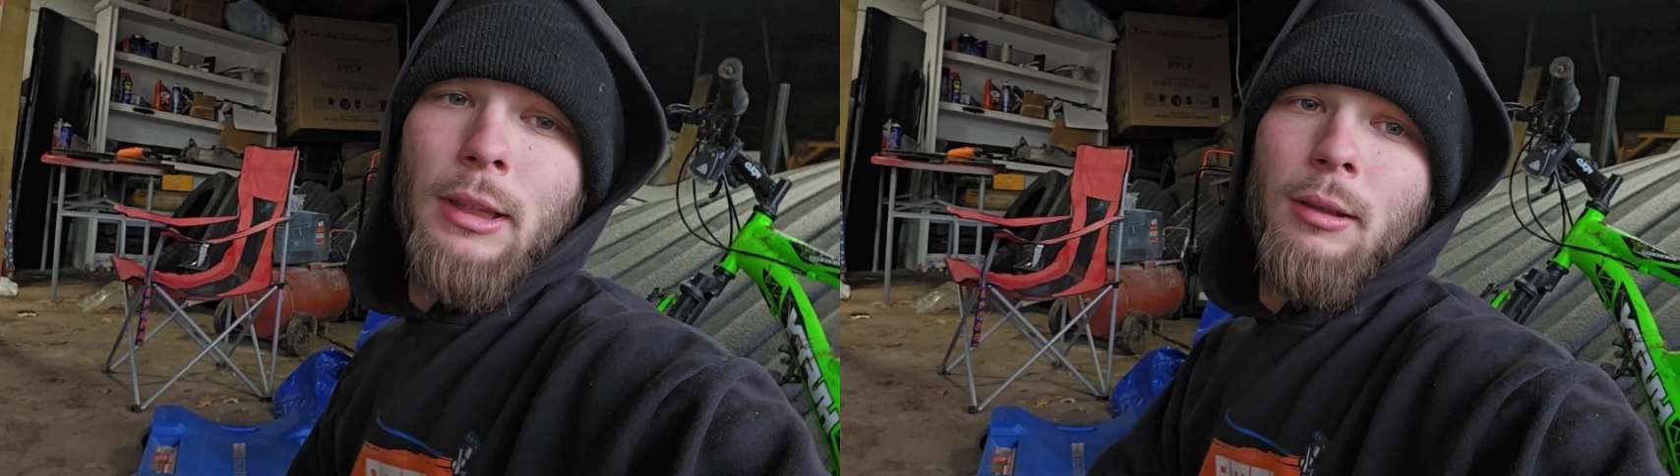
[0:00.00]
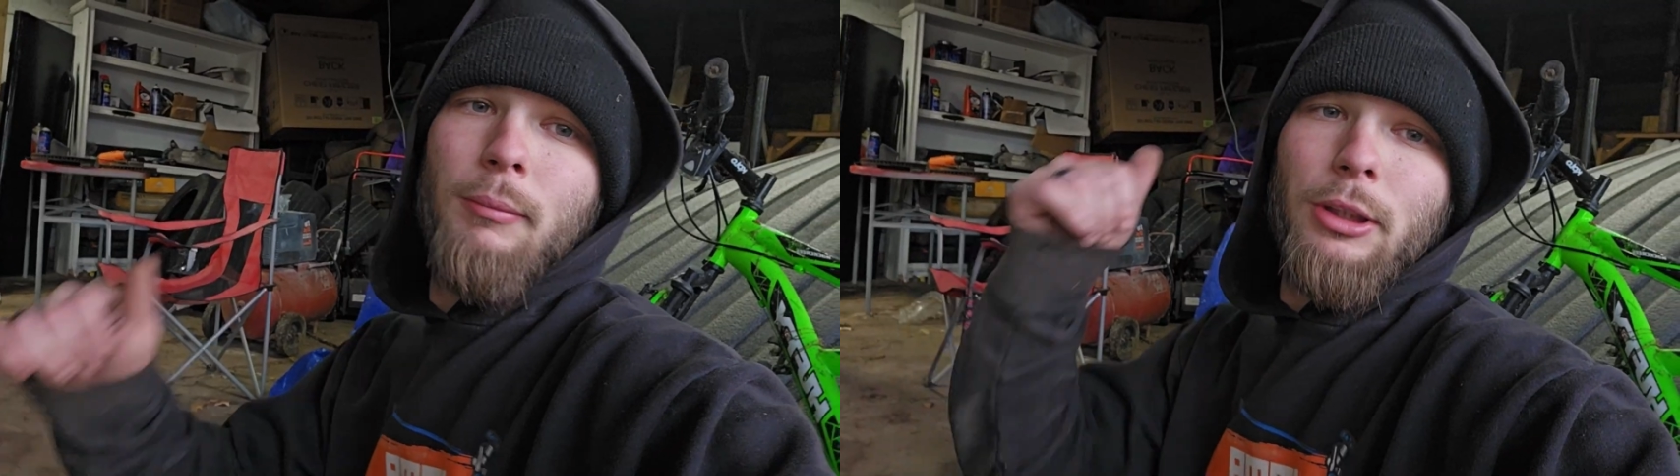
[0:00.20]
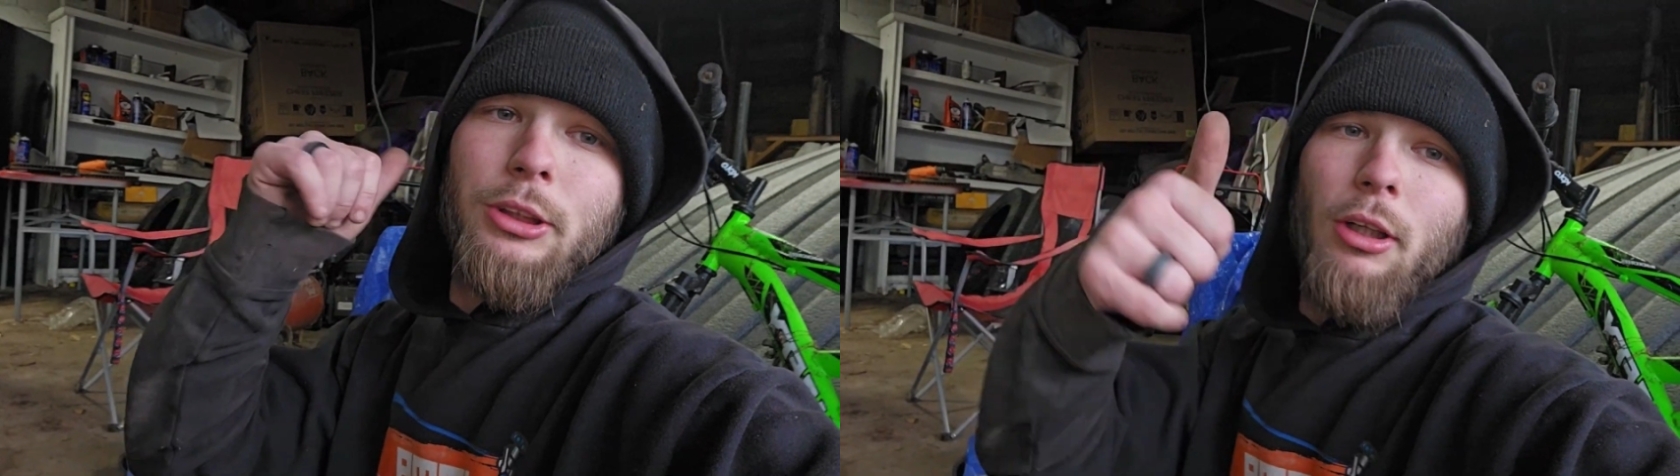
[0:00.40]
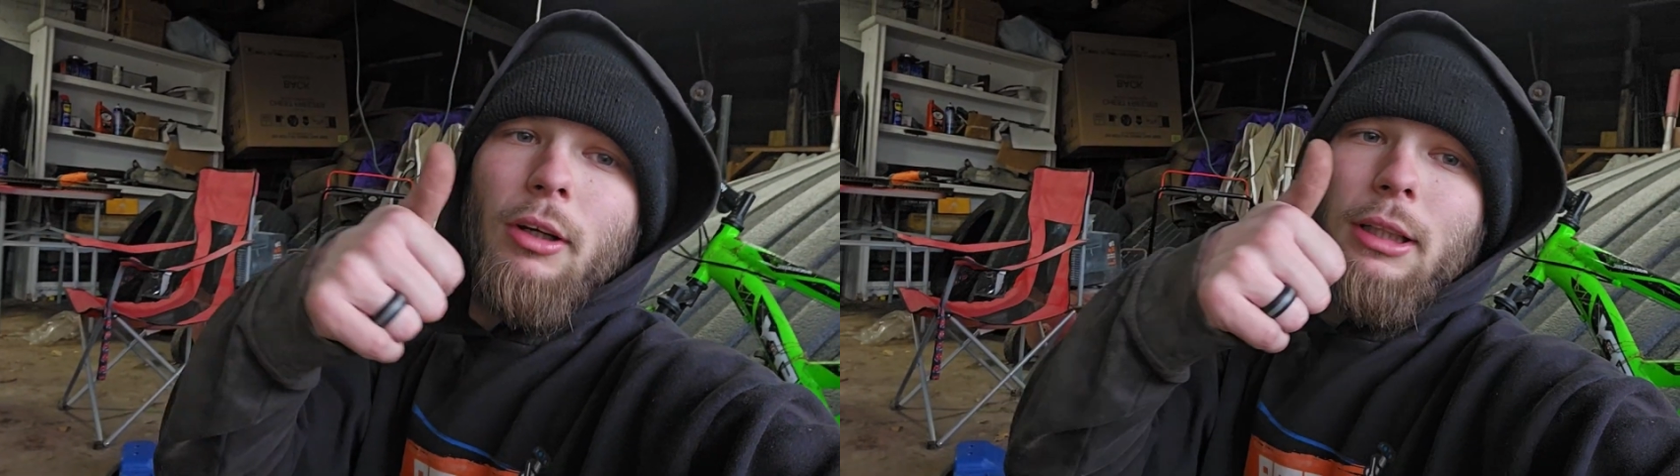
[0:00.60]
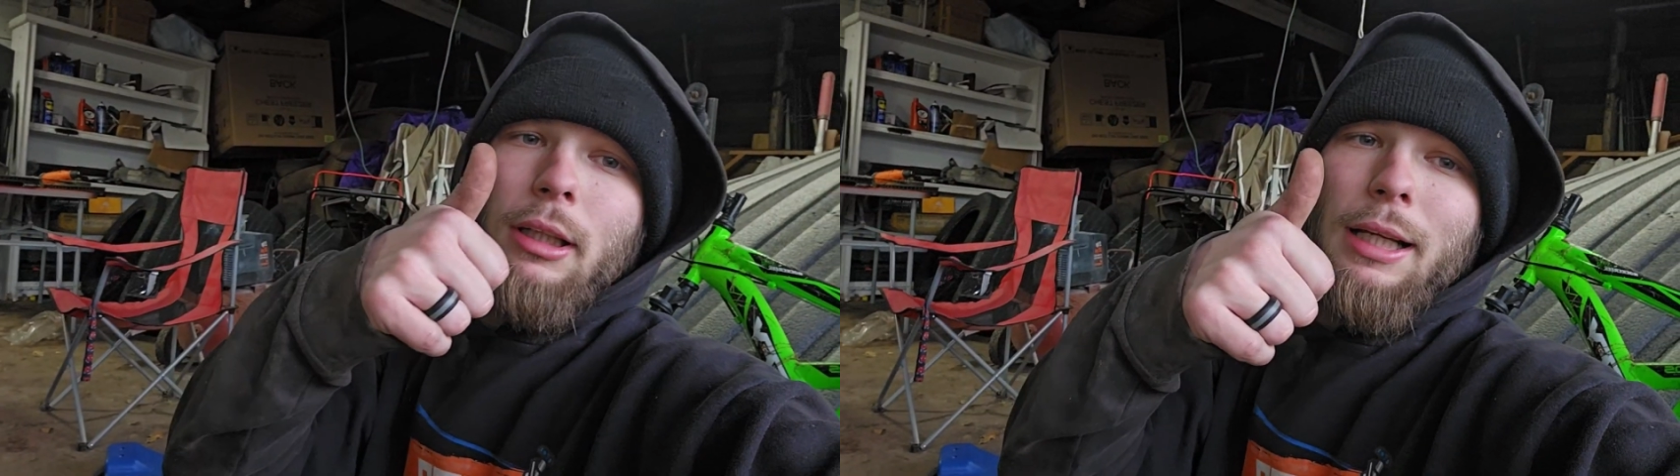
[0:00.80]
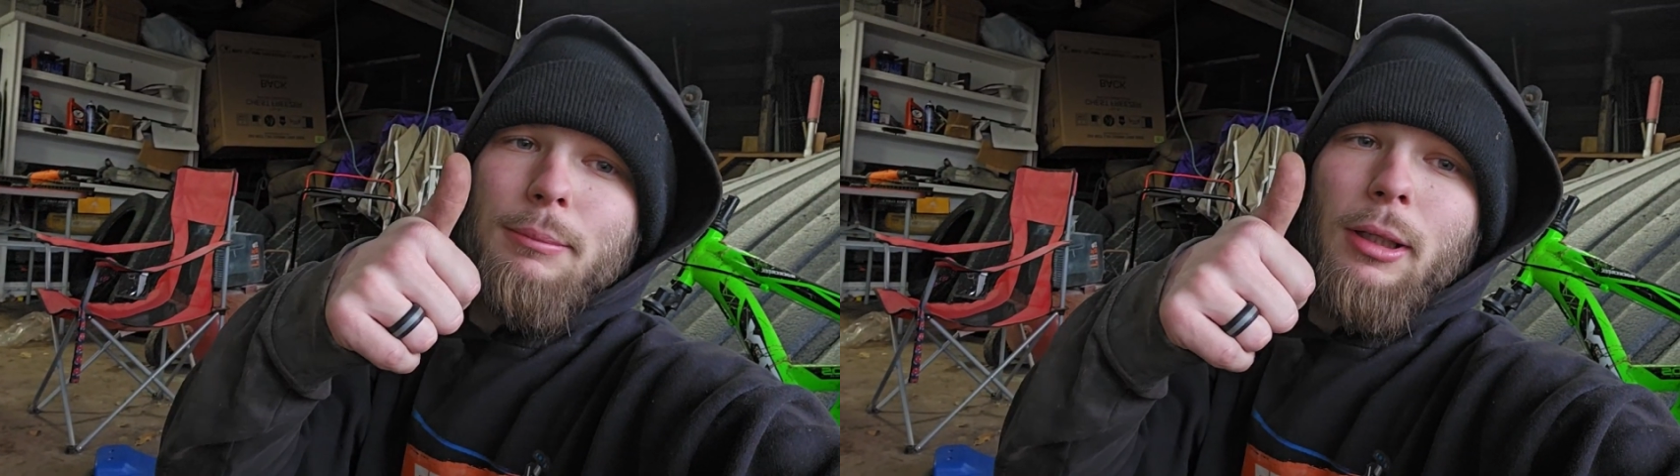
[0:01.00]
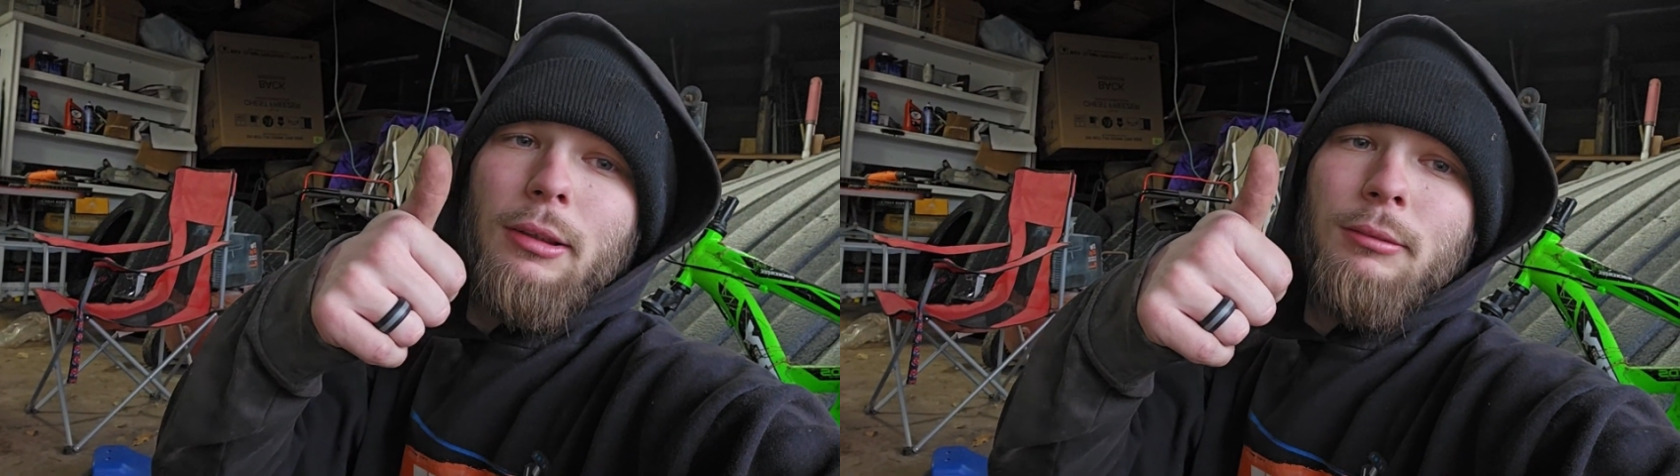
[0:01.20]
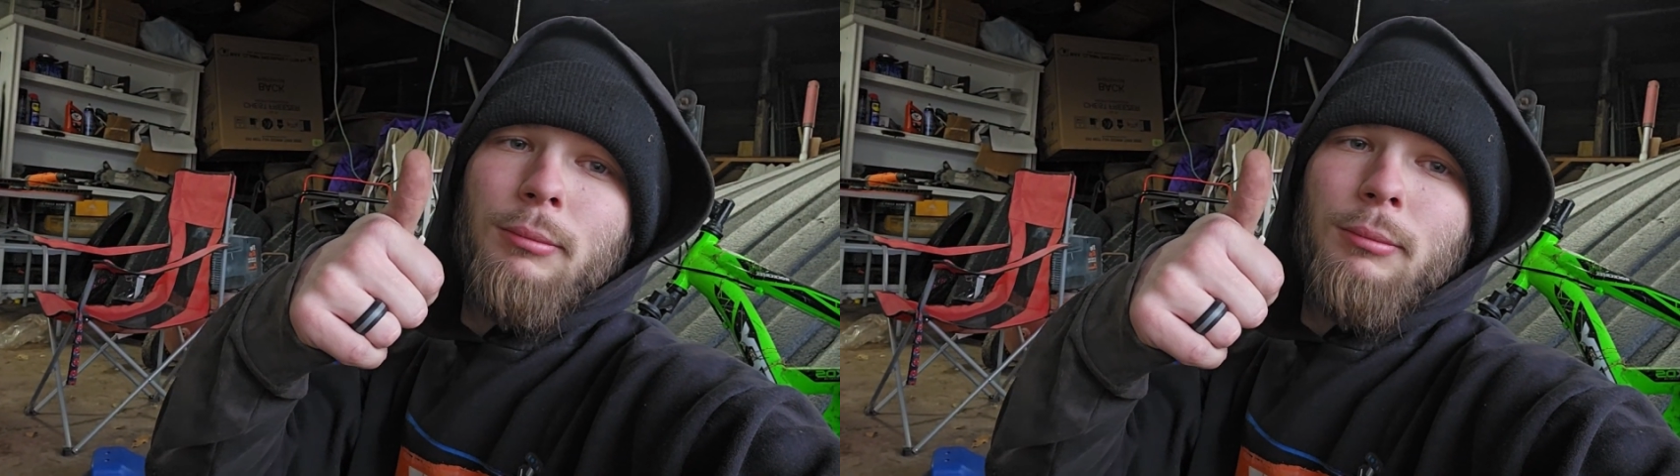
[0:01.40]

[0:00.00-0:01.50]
make sure y'all hit the like button.